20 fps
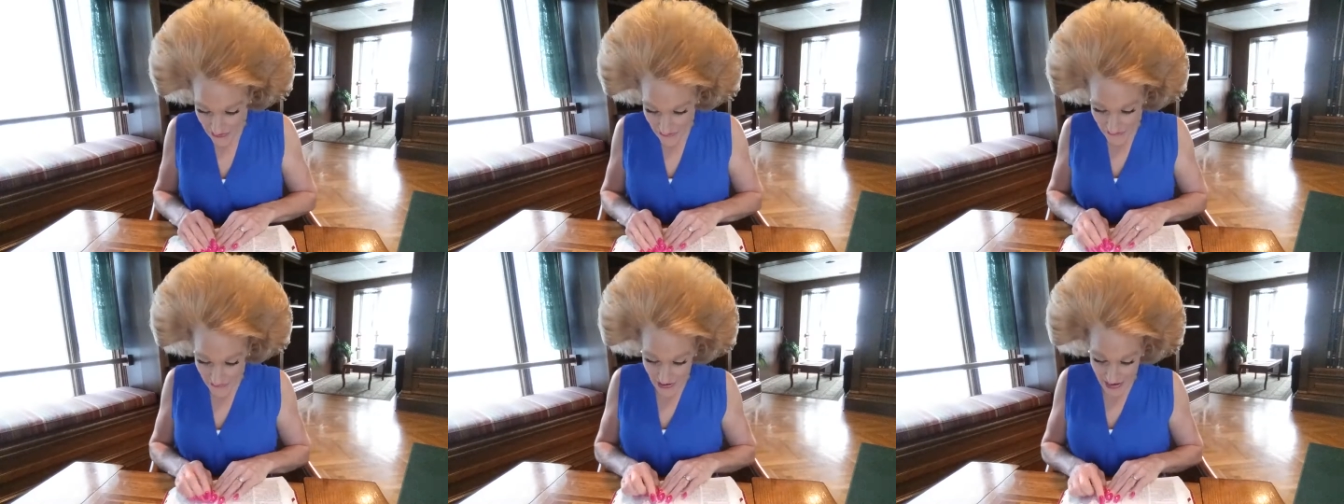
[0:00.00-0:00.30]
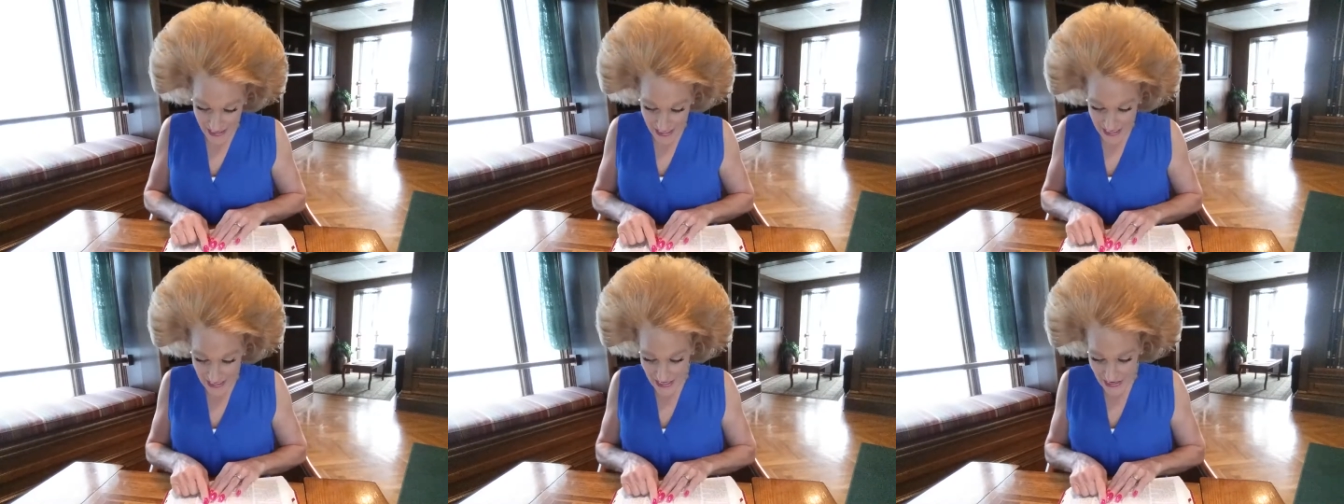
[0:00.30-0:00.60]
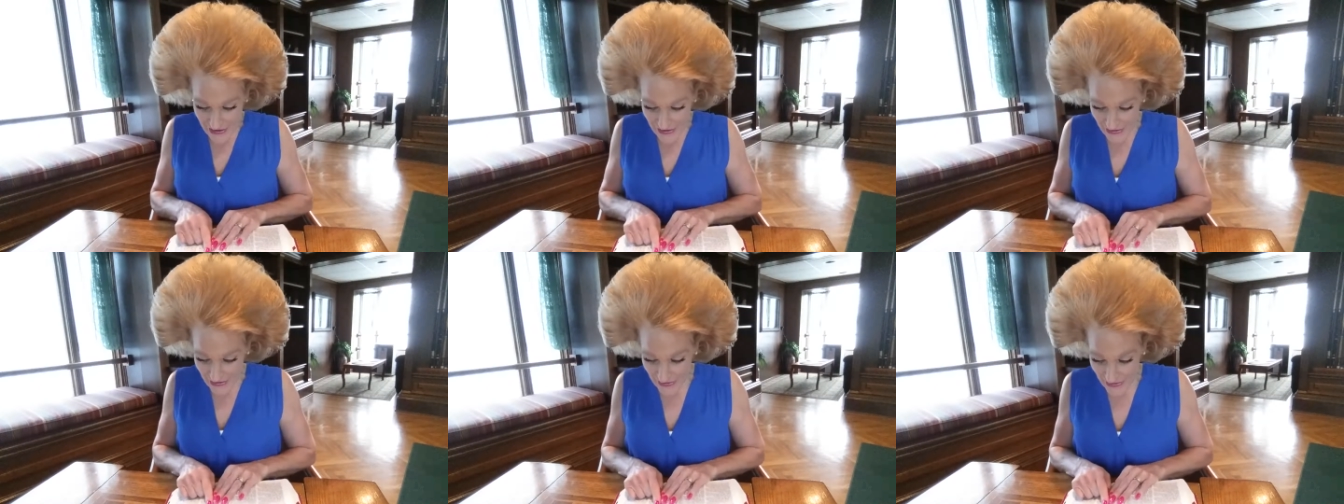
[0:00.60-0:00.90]
right
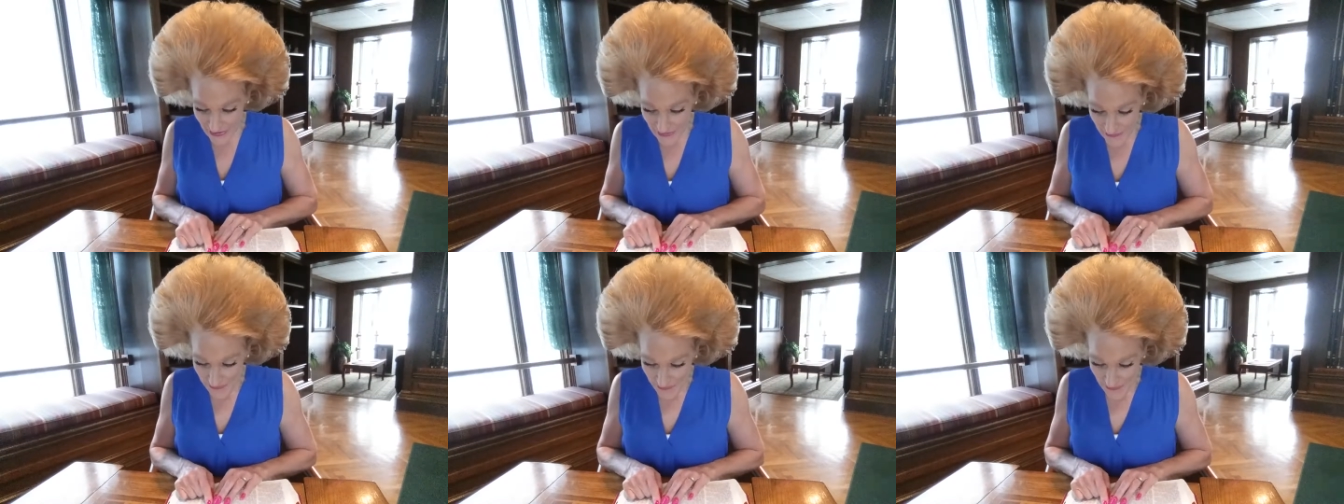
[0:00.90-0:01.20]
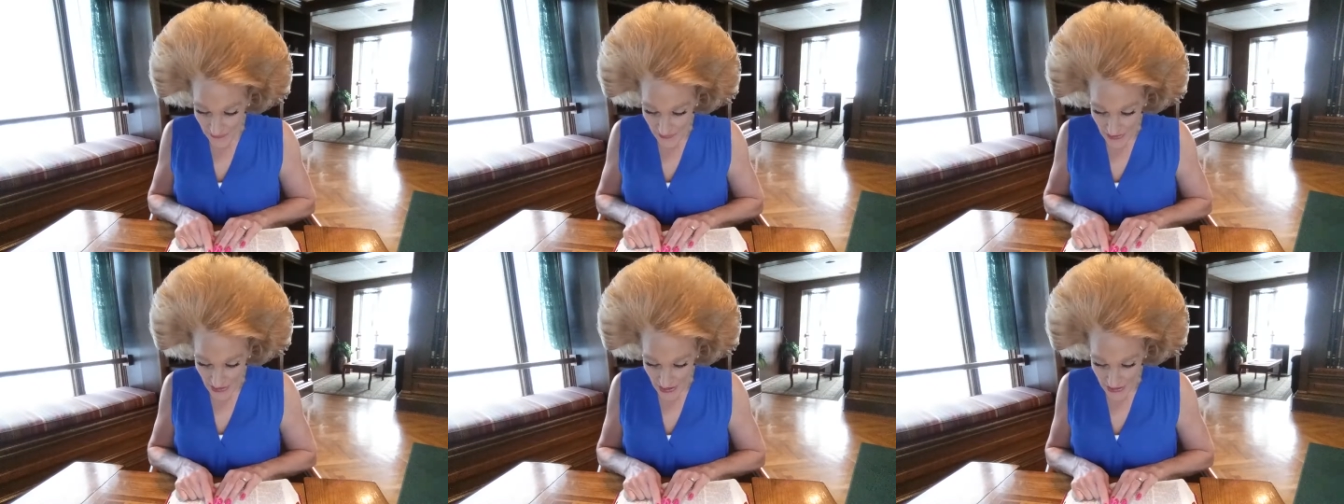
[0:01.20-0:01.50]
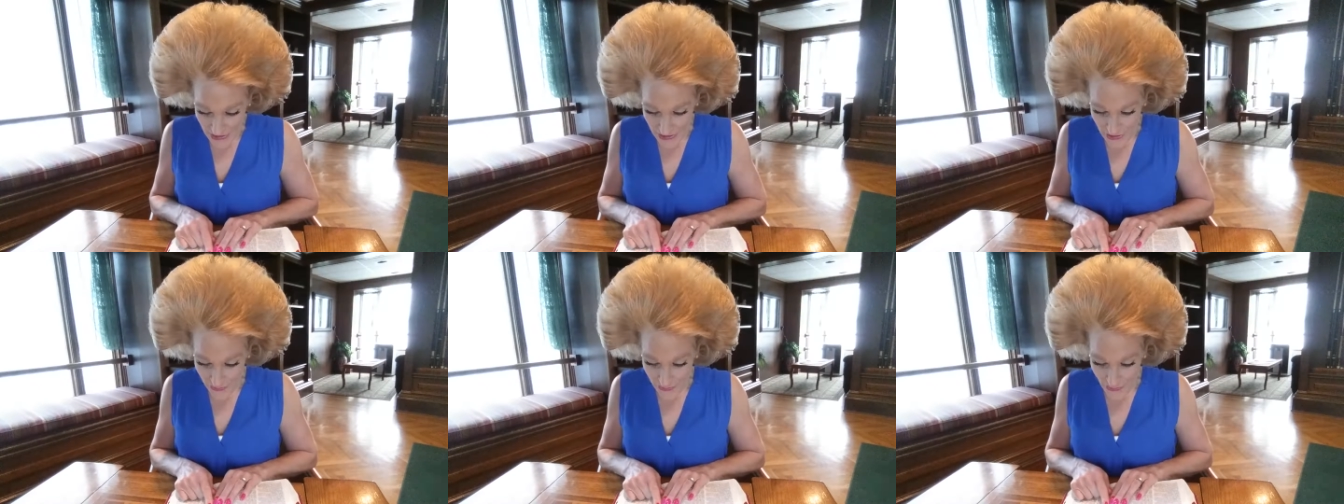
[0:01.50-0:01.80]
here,
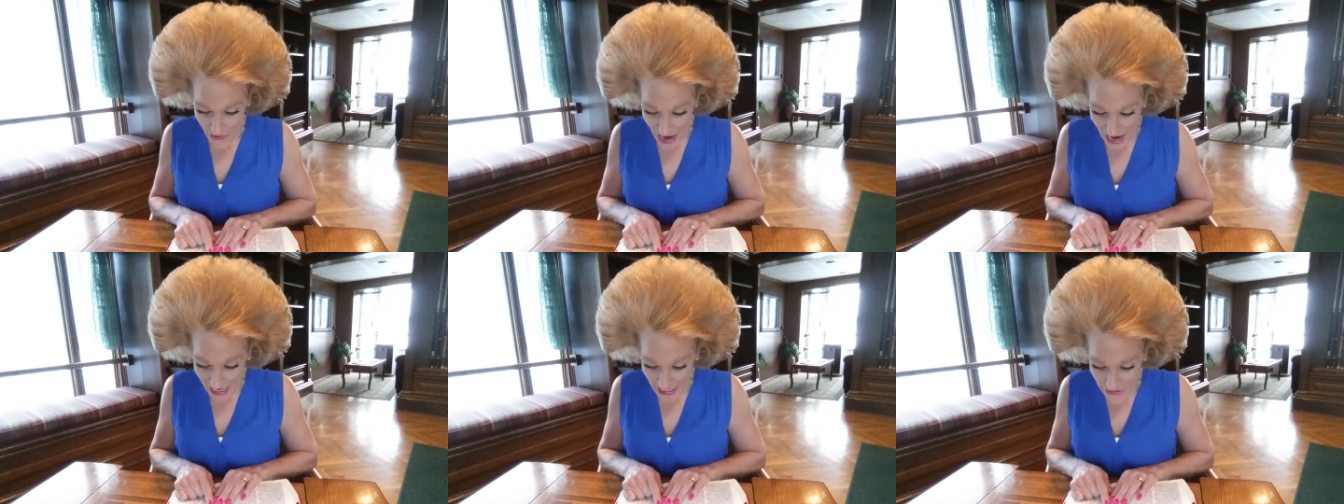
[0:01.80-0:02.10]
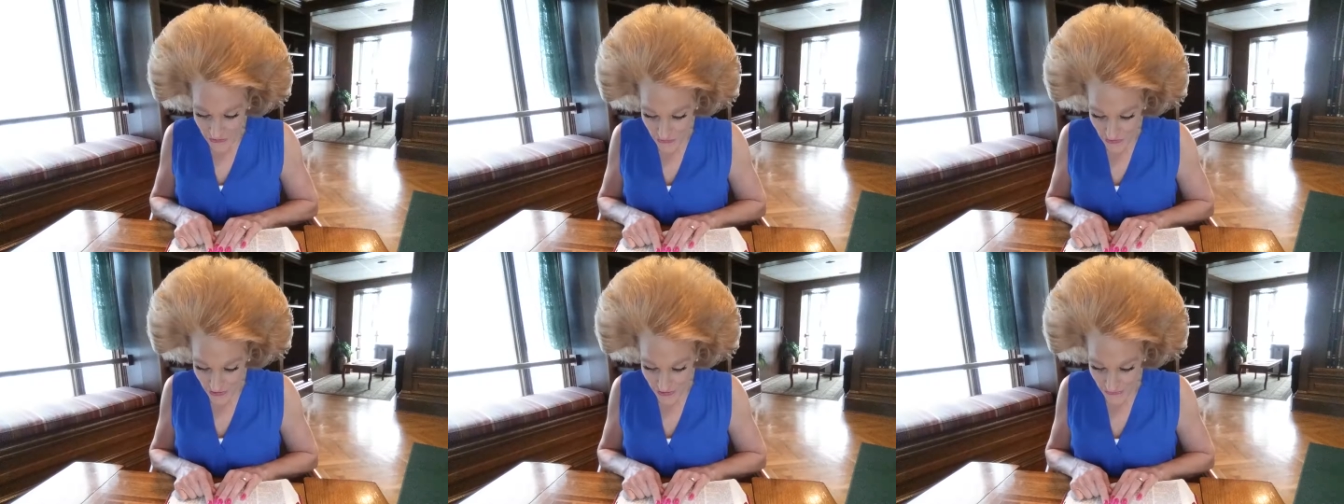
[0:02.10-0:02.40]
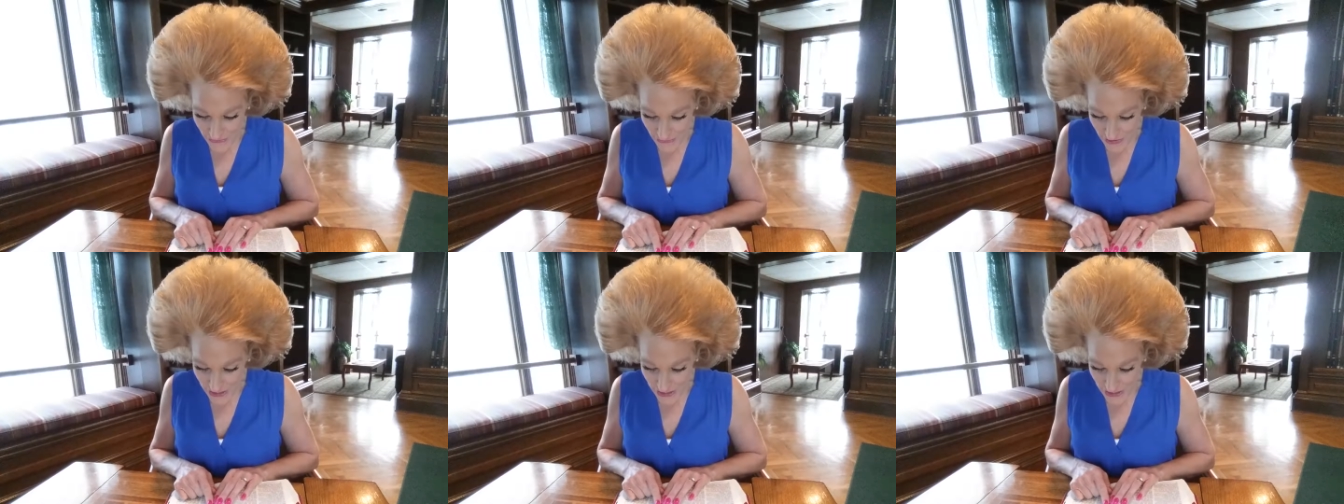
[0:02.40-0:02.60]
the bridegroom